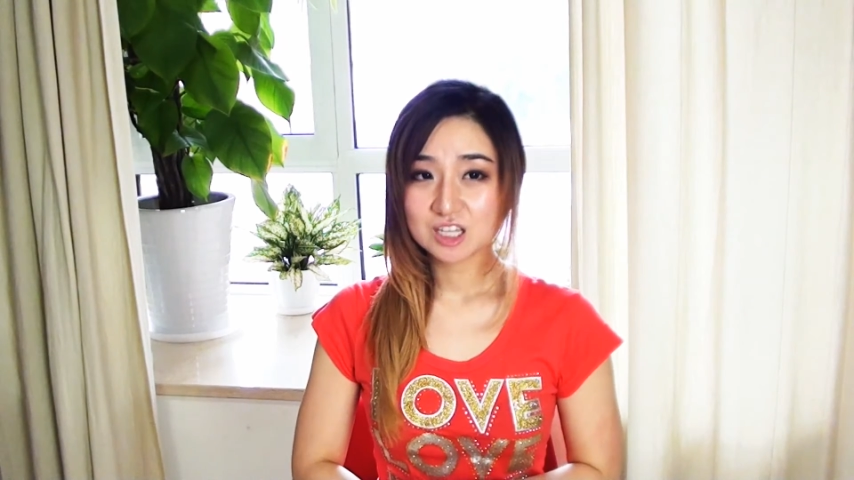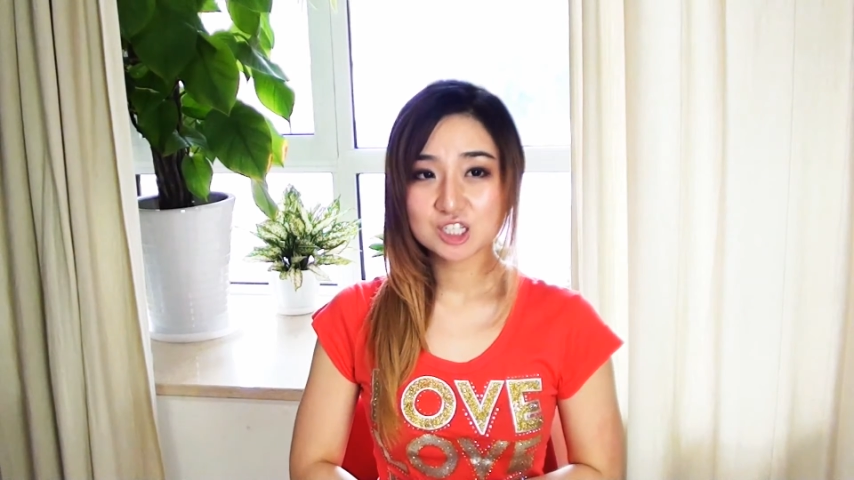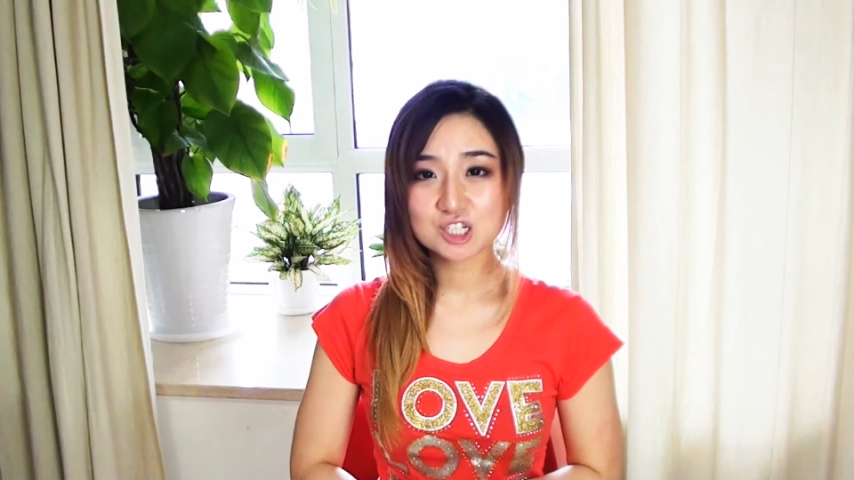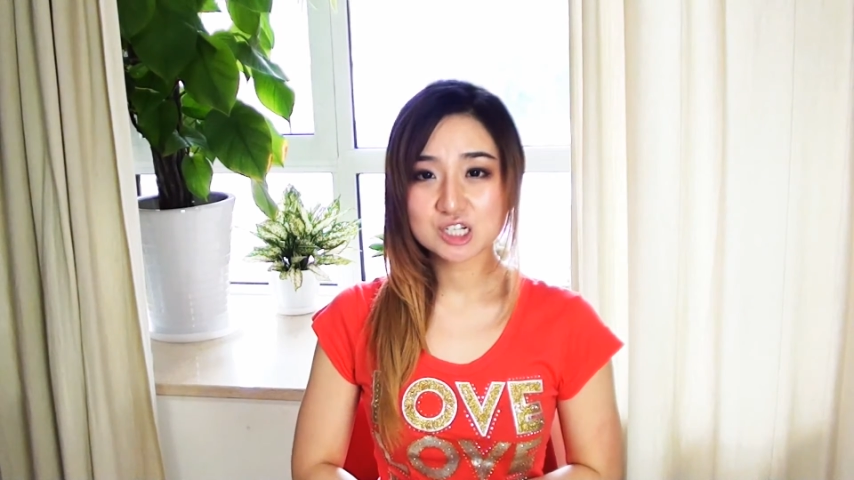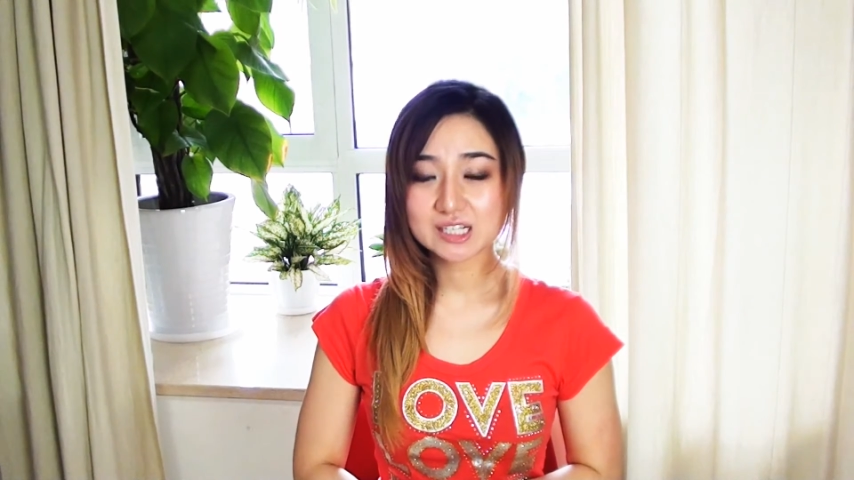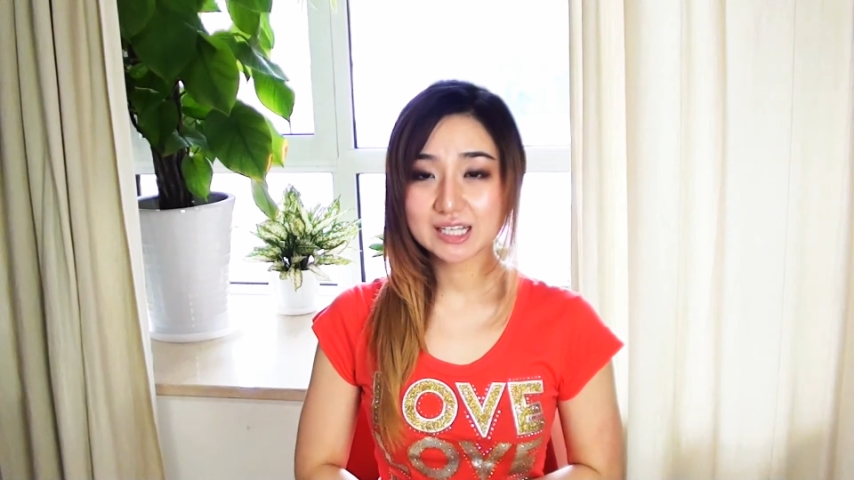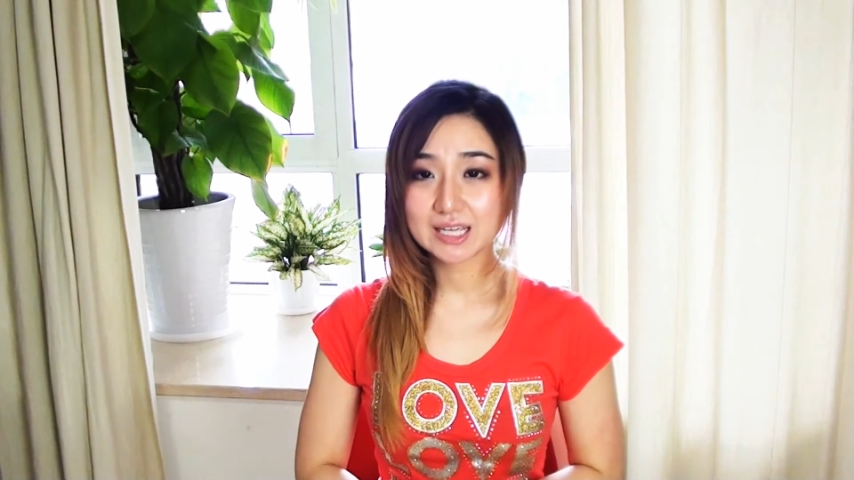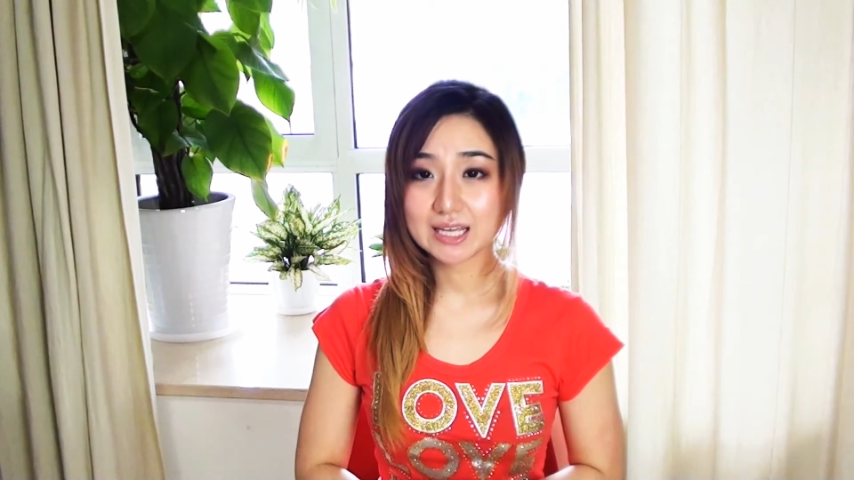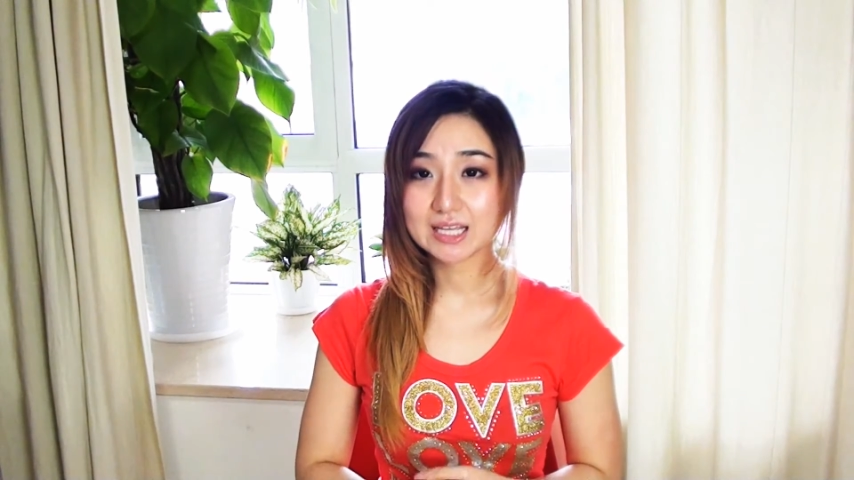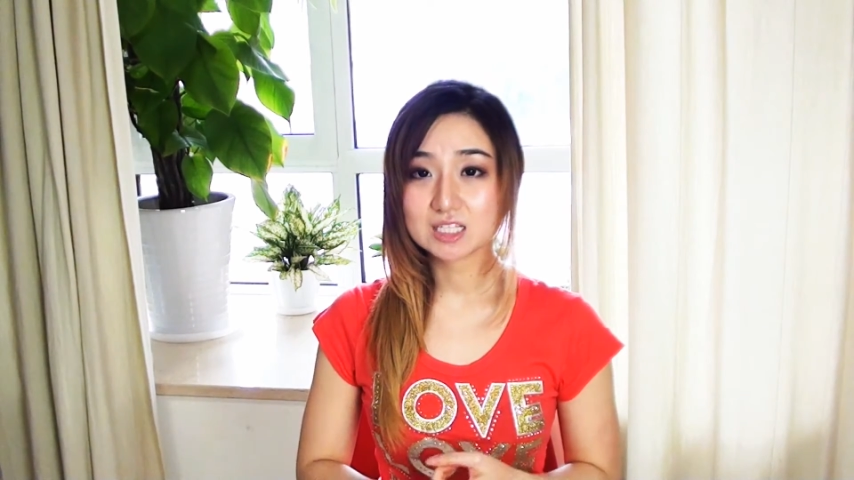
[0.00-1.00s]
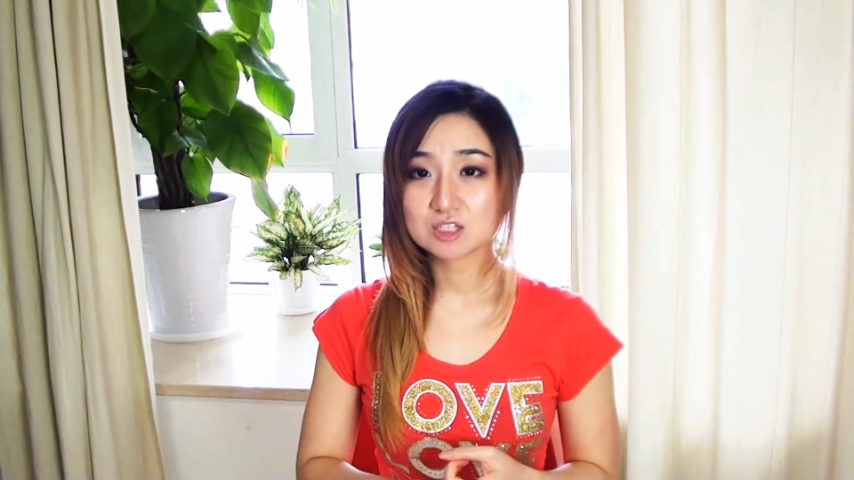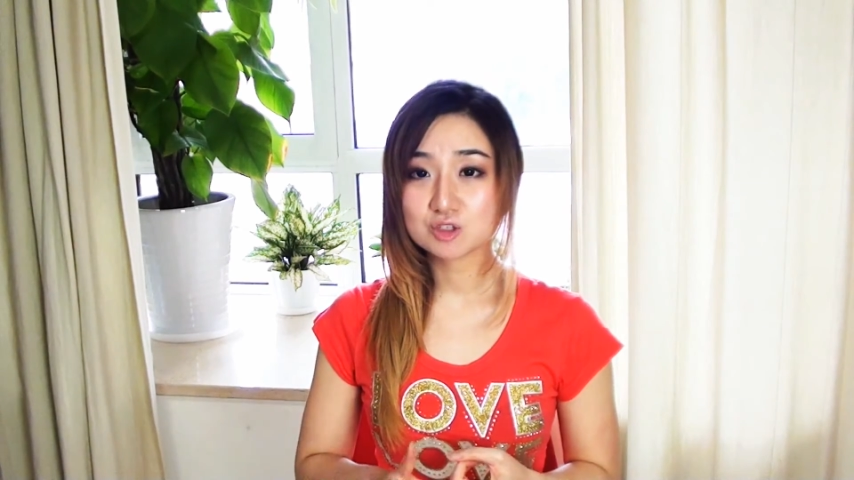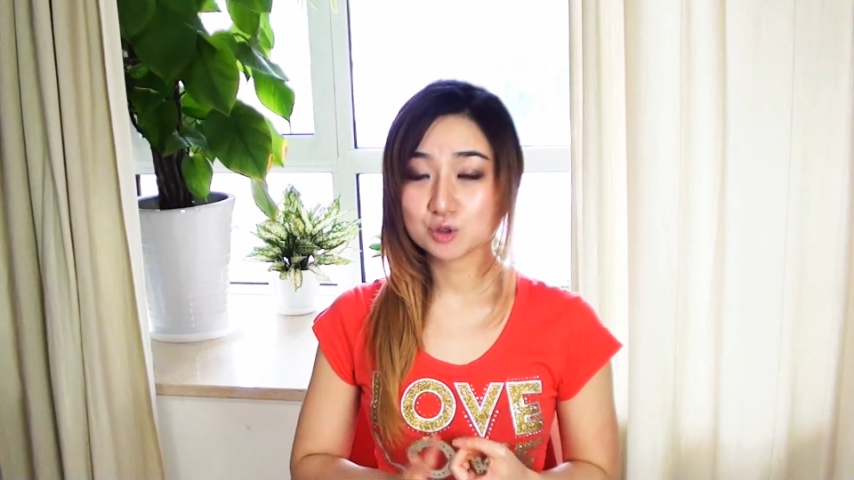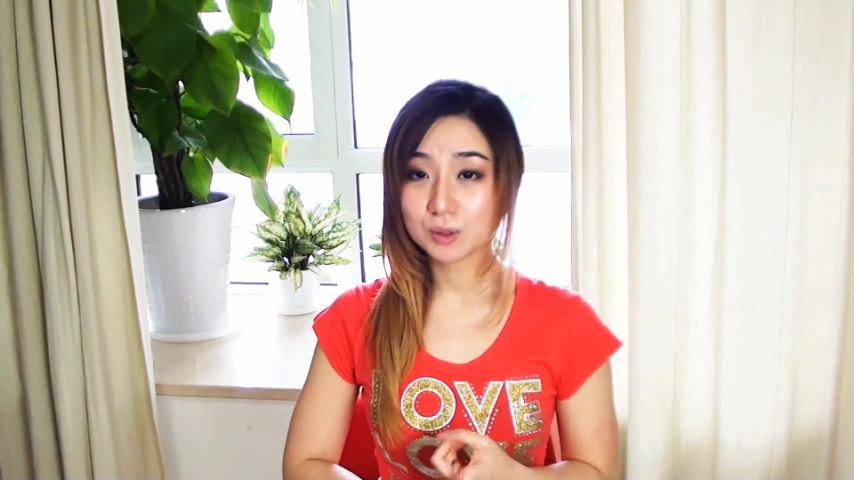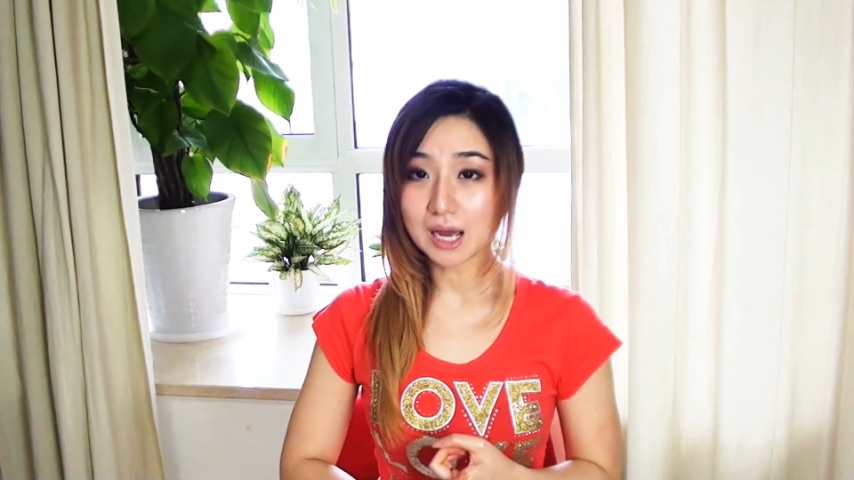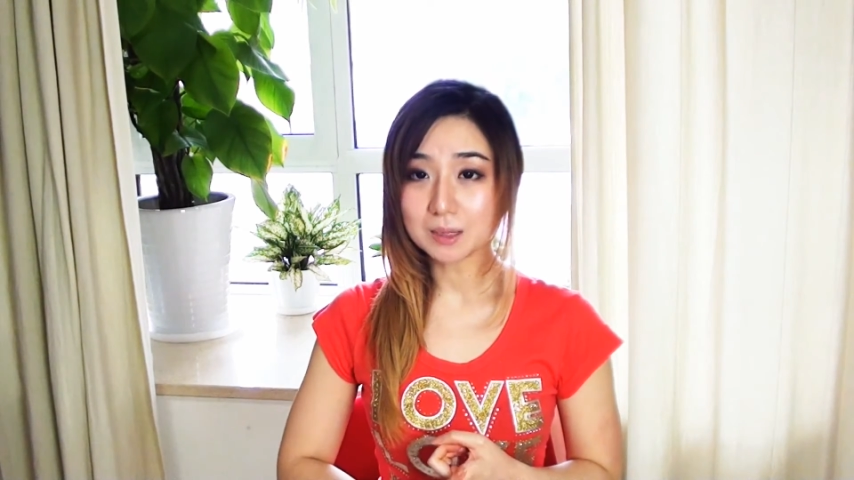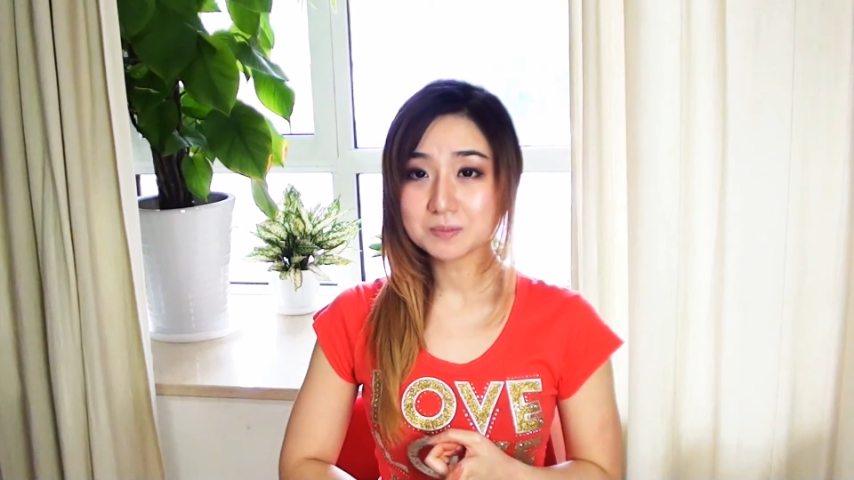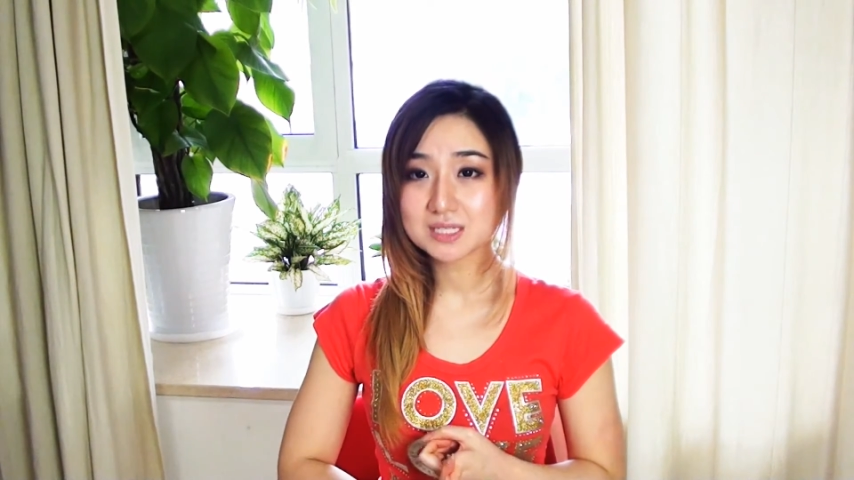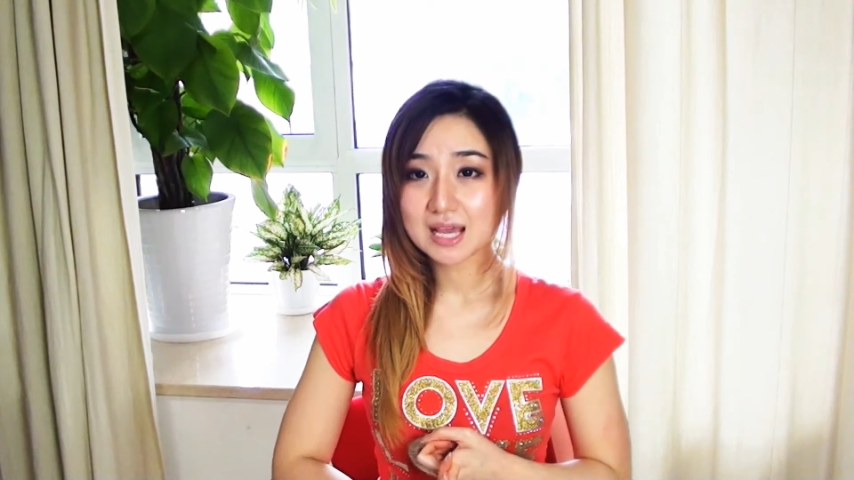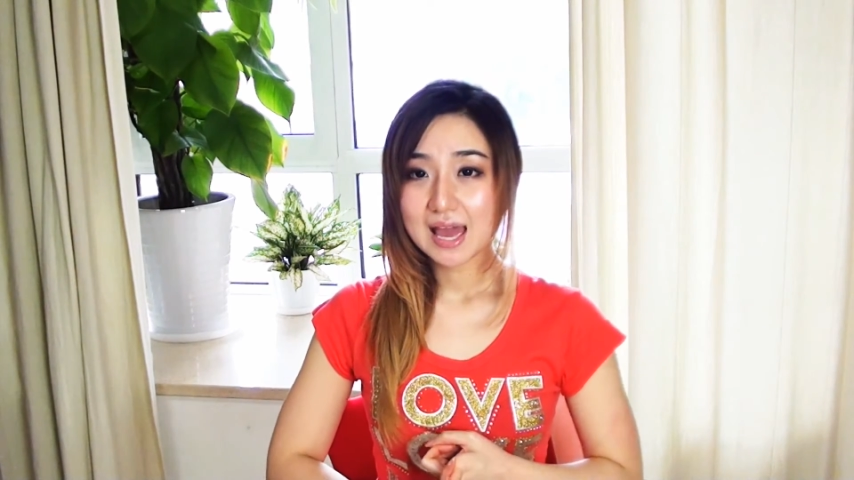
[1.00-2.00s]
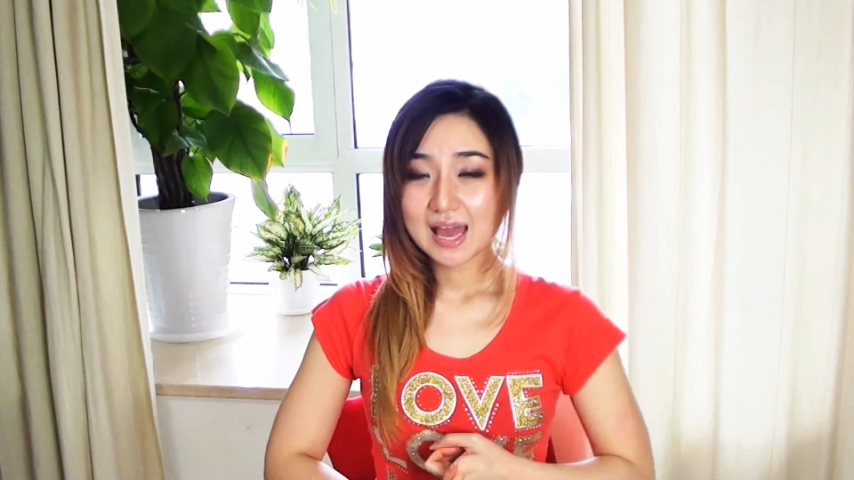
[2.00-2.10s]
Usually is 2 cups,